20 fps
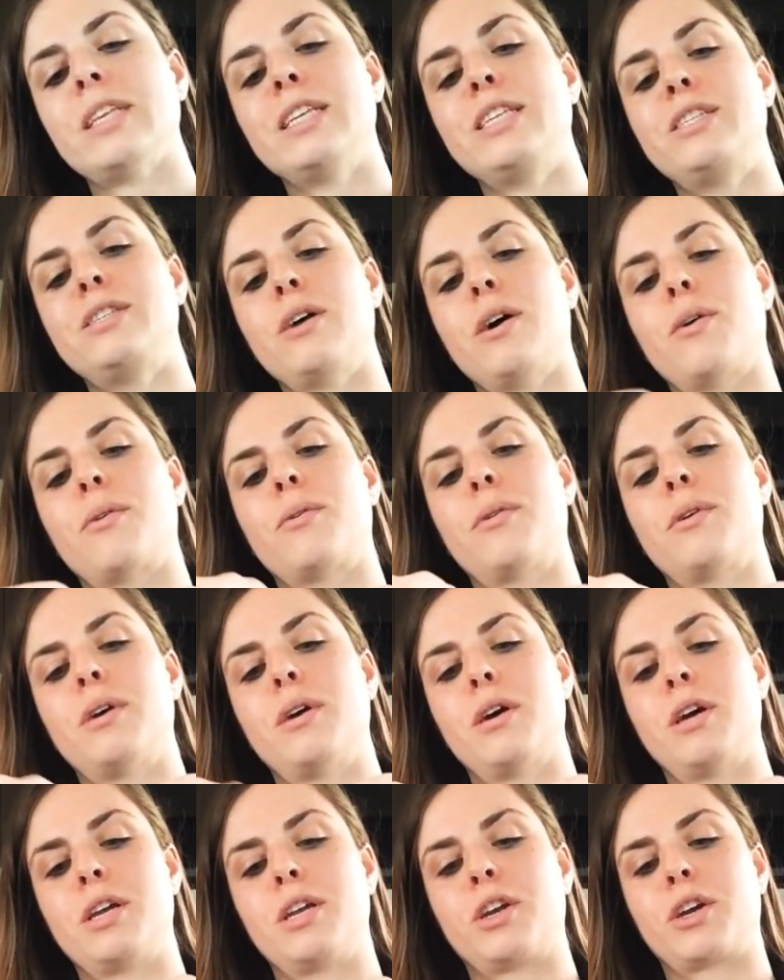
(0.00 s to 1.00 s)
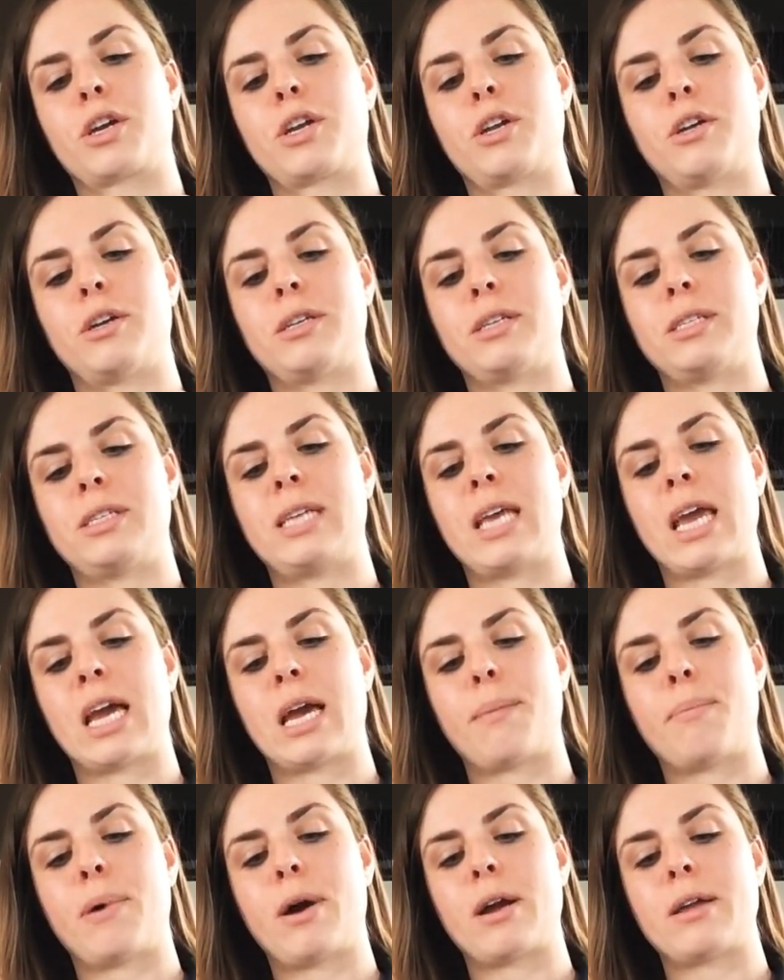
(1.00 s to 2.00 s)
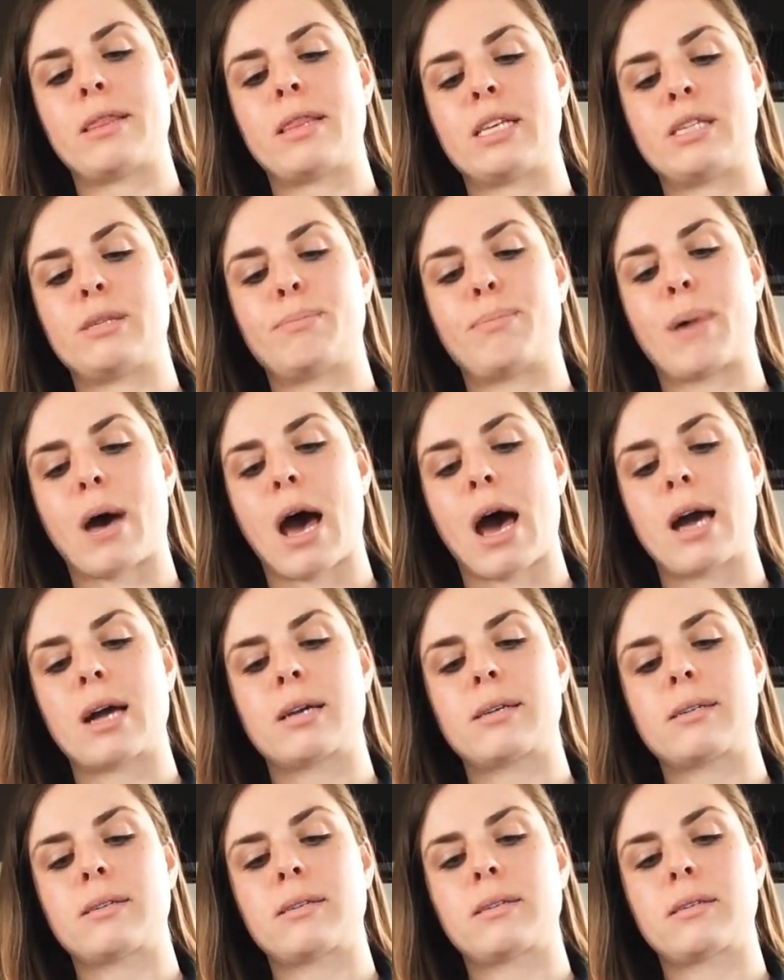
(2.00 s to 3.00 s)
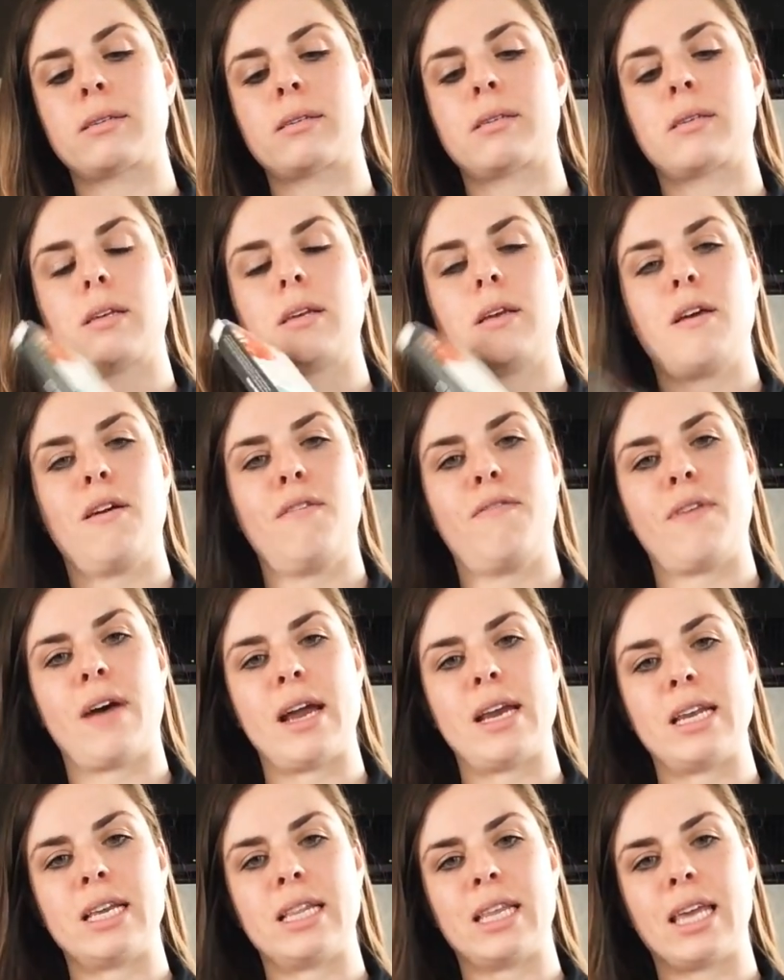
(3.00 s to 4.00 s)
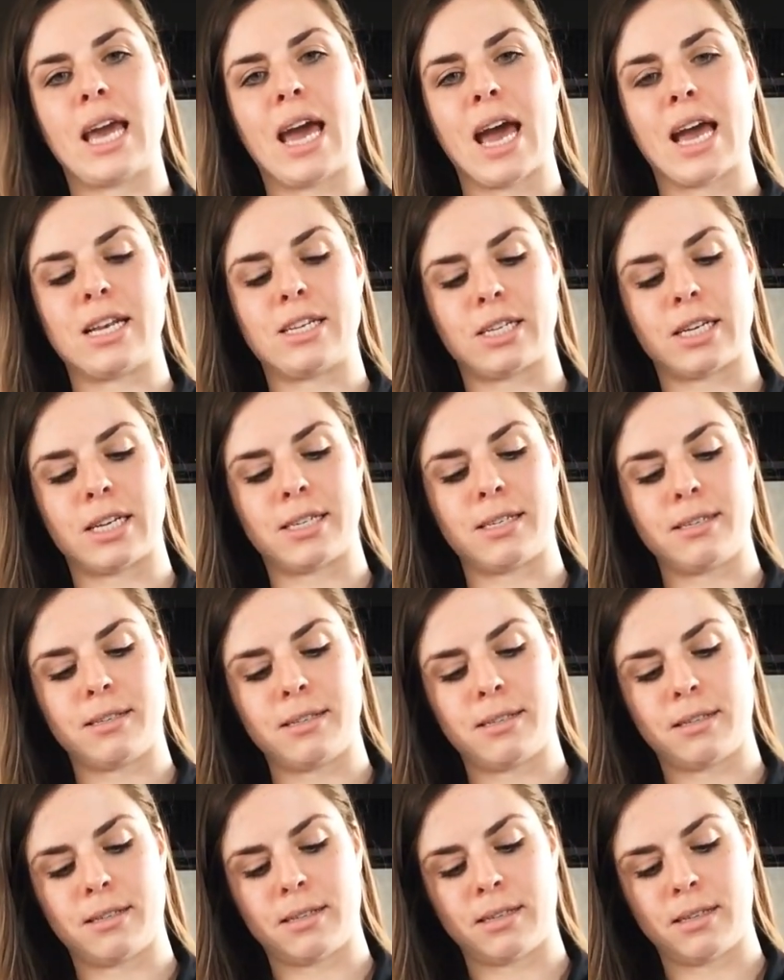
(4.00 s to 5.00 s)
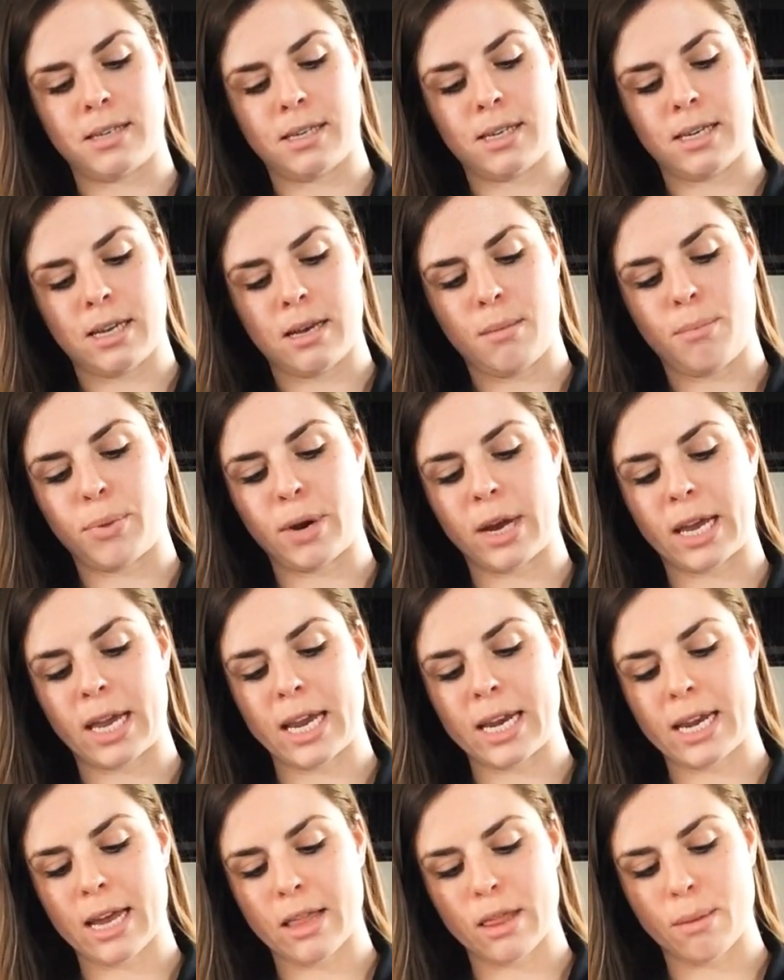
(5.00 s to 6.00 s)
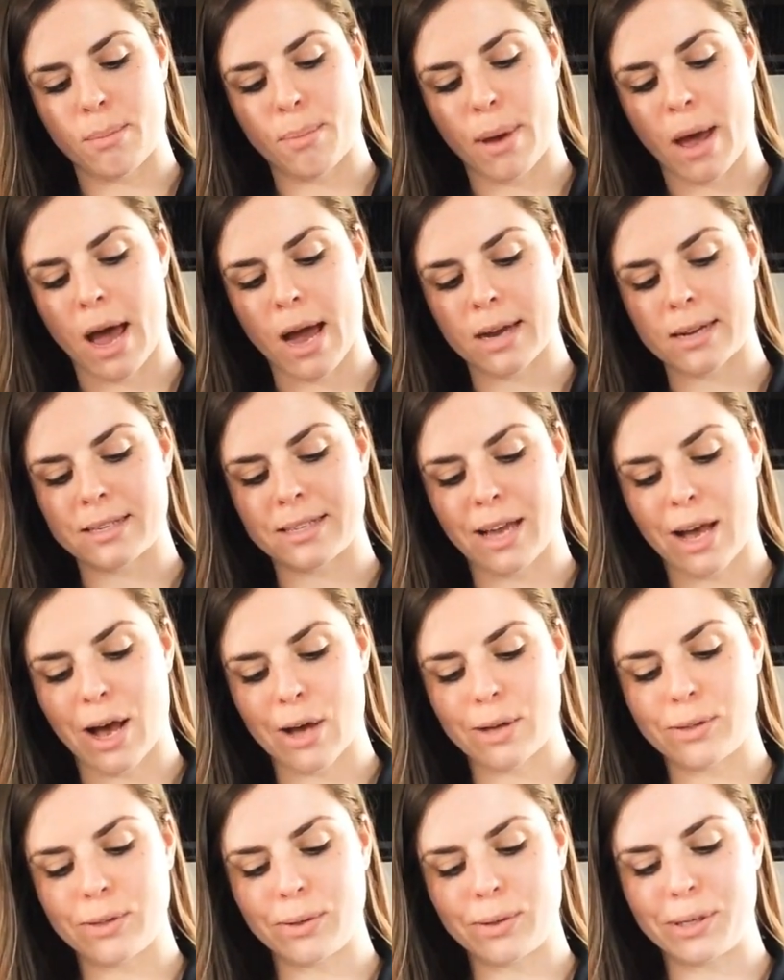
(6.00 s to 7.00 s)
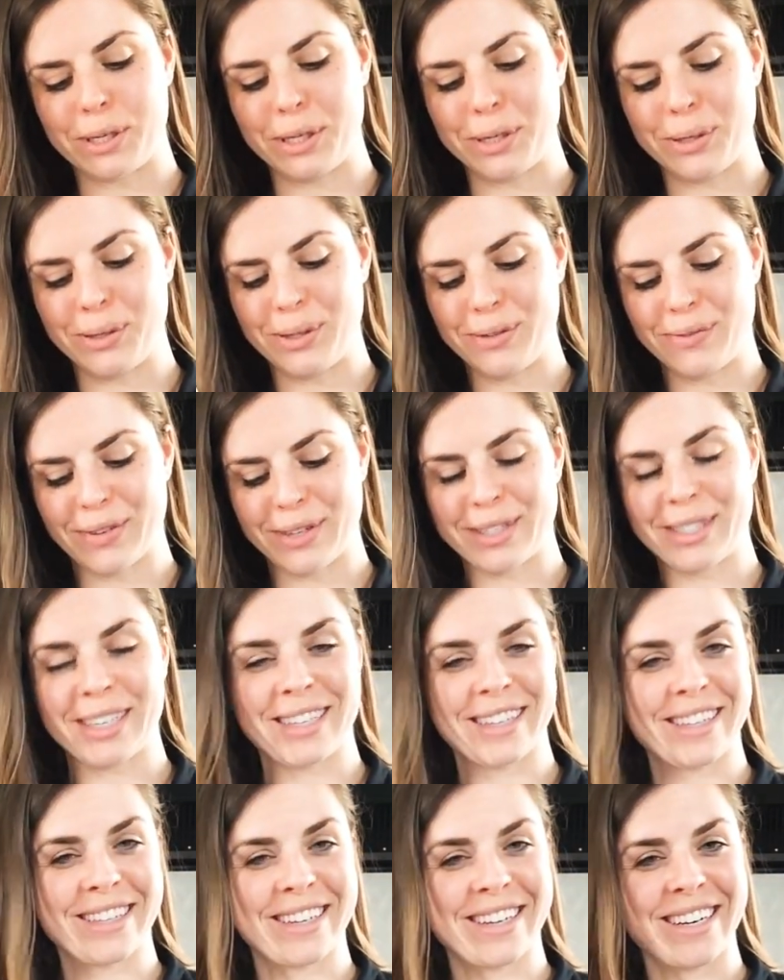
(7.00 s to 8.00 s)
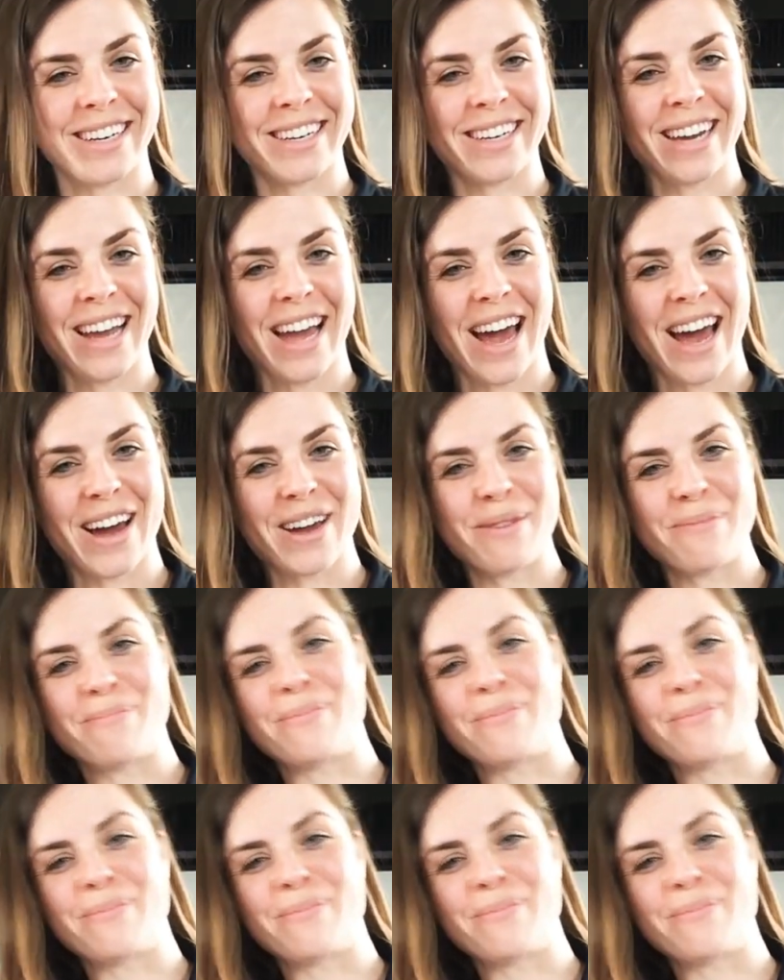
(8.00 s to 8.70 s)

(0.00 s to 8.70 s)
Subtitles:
So you're going to take apart this box, finding the edges, breaking down the box. Also useful to learn how to